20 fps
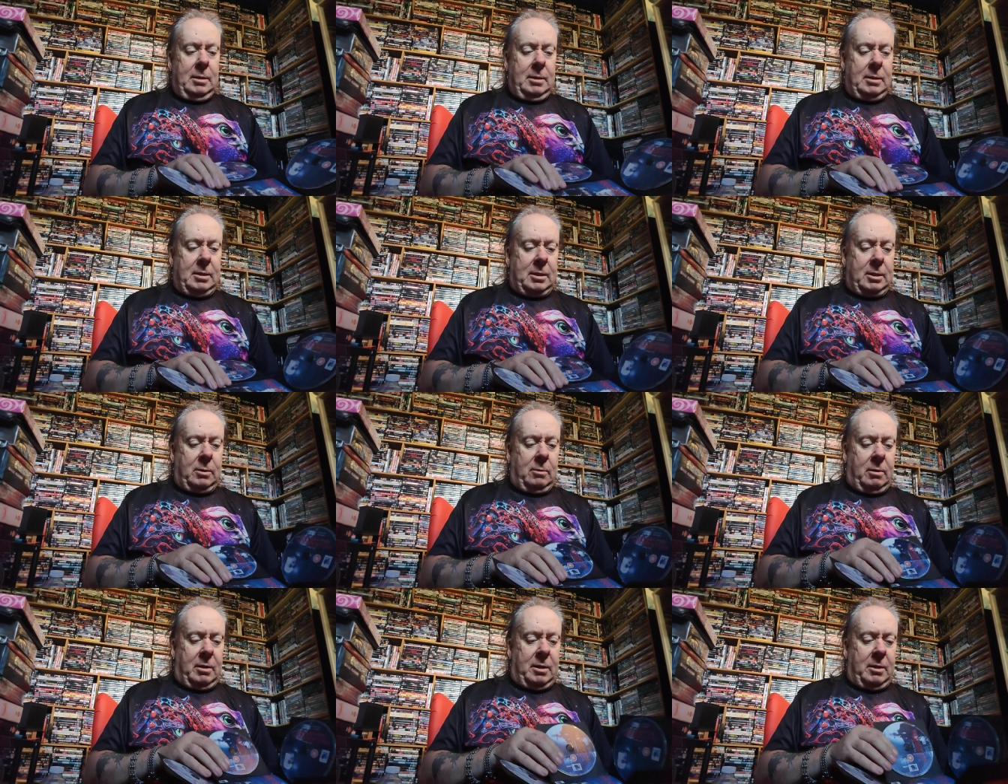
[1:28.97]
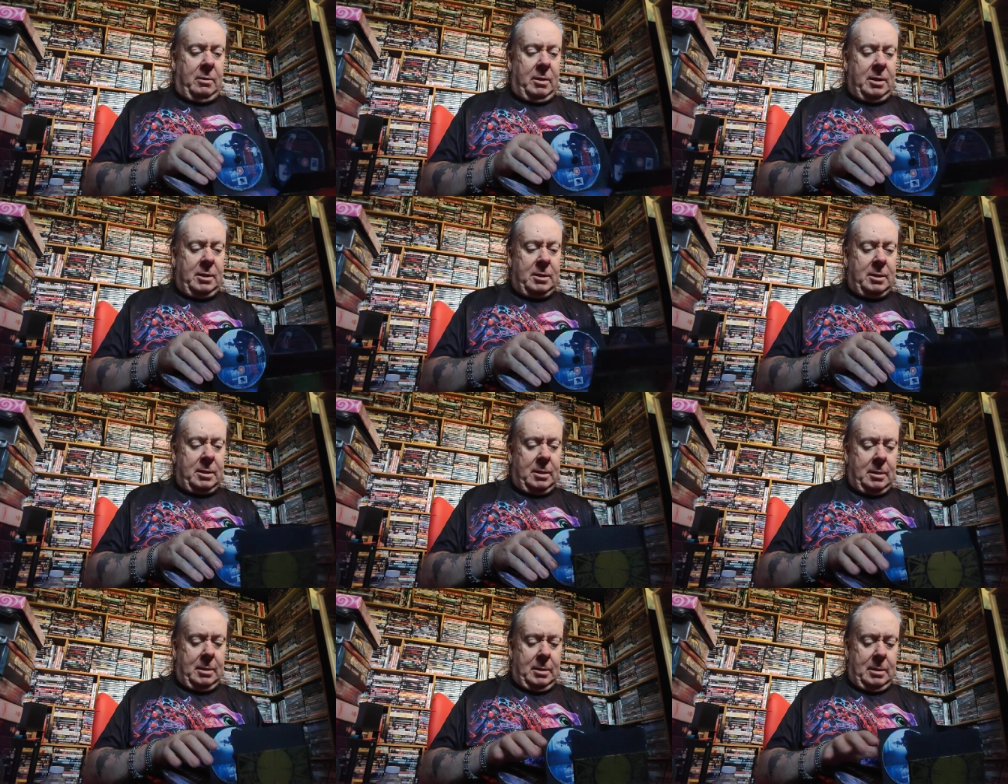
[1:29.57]
So that's quite
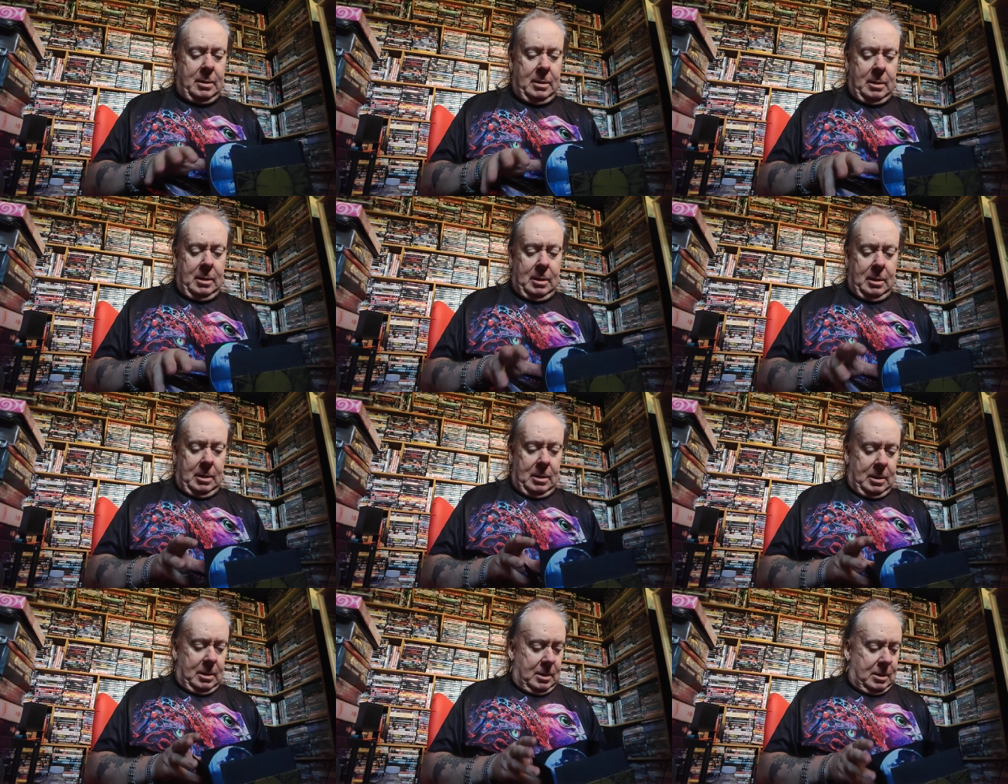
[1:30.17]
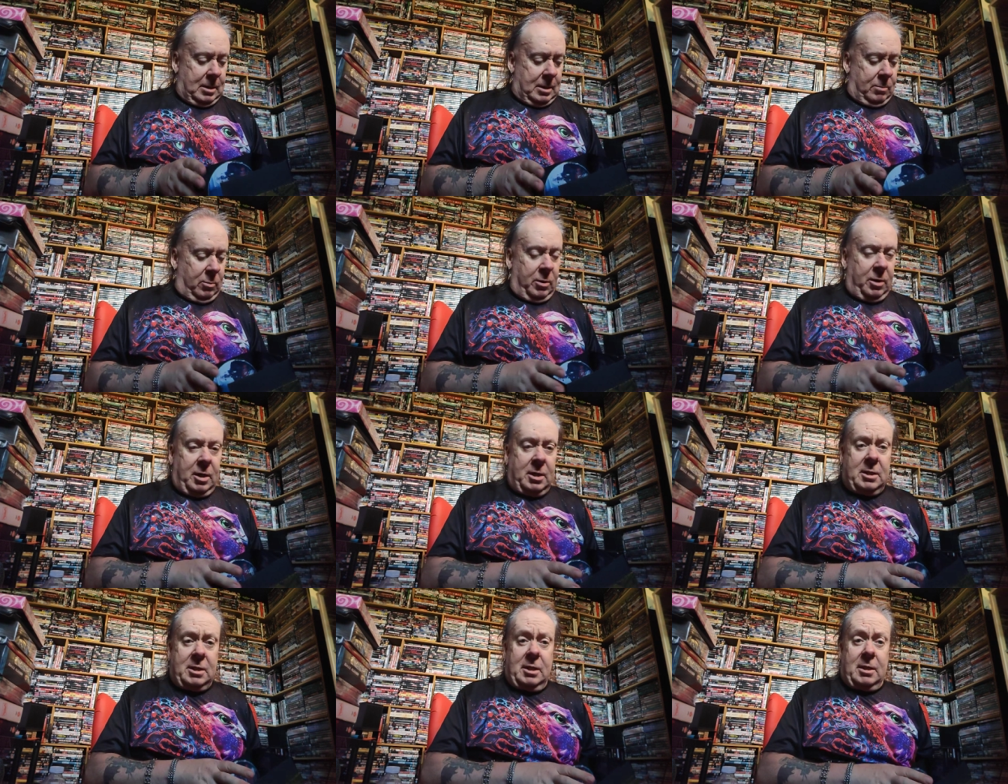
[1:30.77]
nice. And
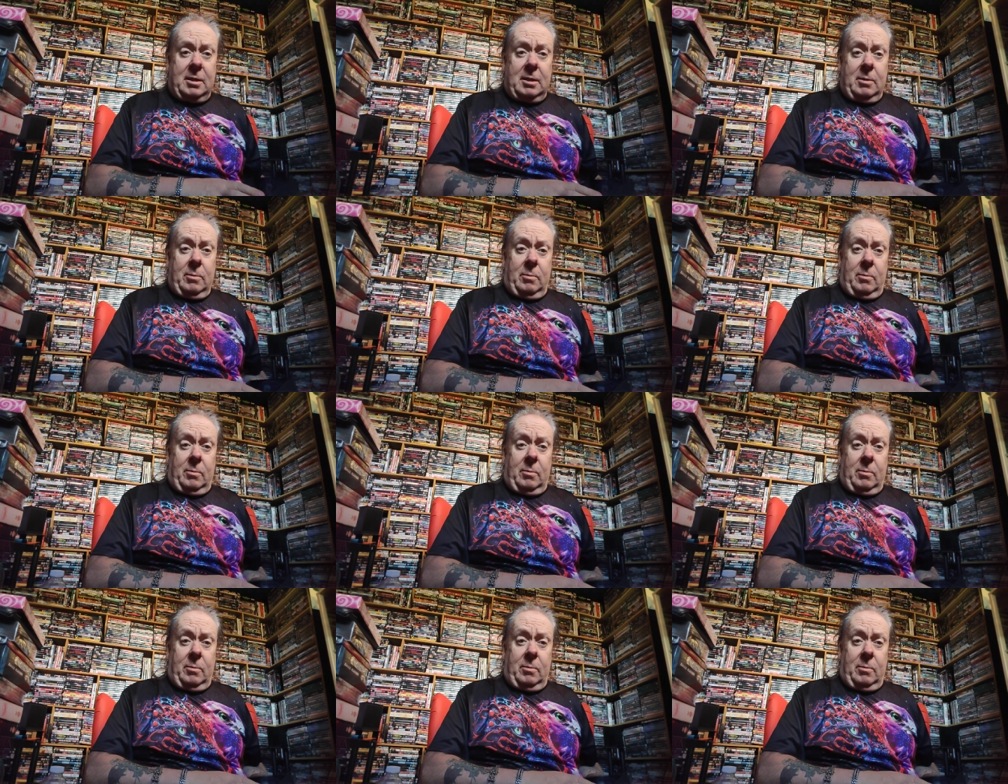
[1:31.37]
what I did,